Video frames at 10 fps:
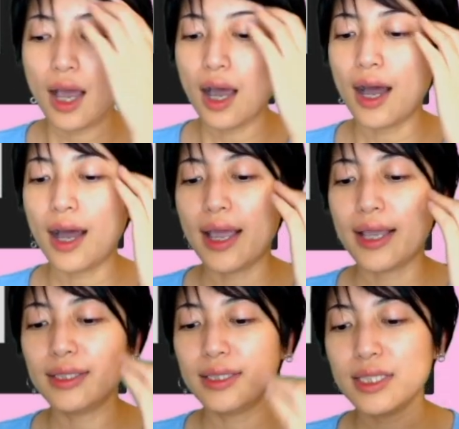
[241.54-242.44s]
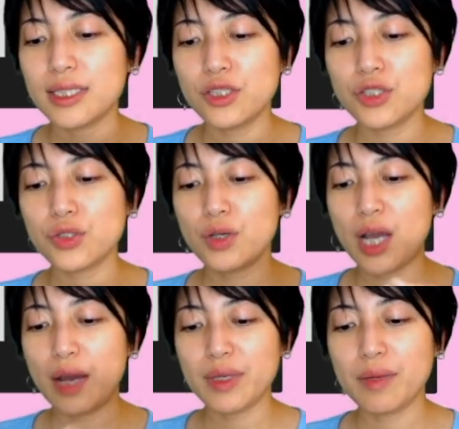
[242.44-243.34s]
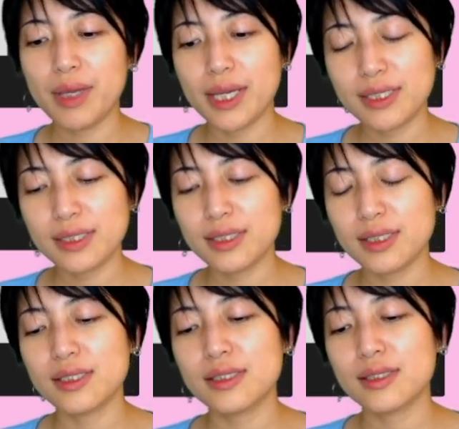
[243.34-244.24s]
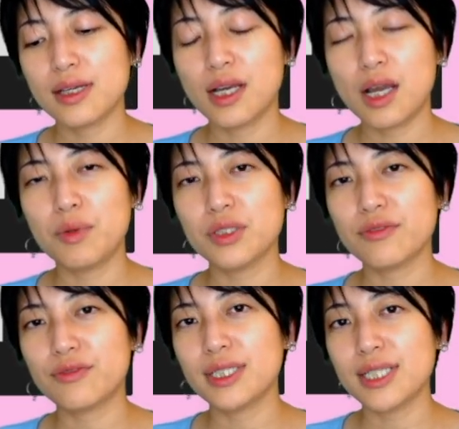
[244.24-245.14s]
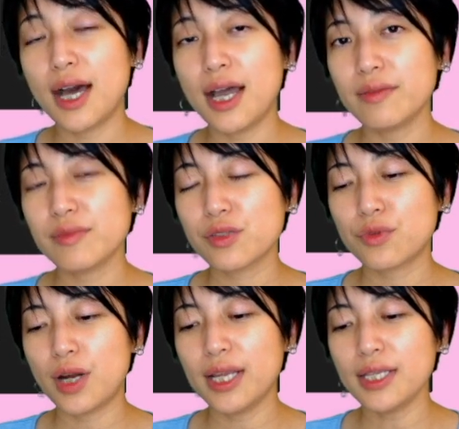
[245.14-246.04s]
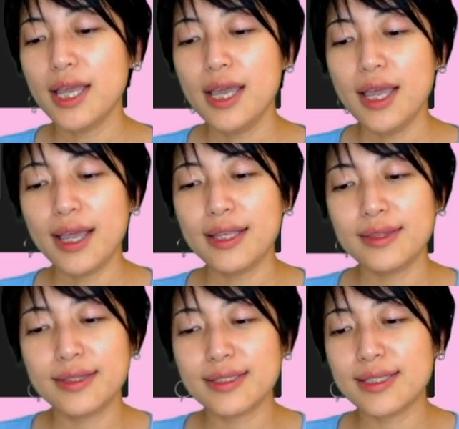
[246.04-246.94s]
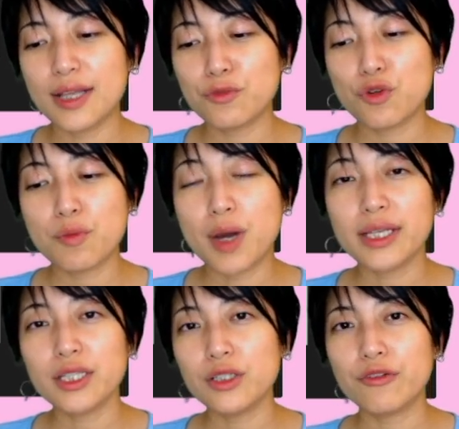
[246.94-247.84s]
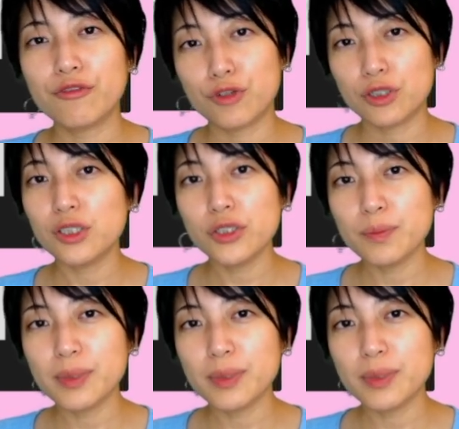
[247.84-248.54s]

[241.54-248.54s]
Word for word: I needed to copy and paste this a couple different times right and does that remind you of for loop?